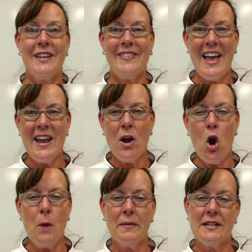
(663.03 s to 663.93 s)
They
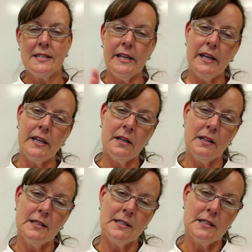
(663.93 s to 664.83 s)
are
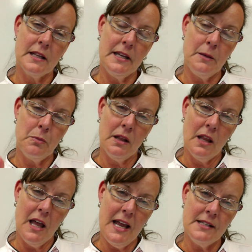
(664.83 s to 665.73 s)
meticulously
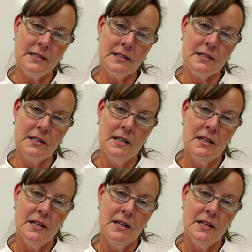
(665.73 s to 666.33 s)
placed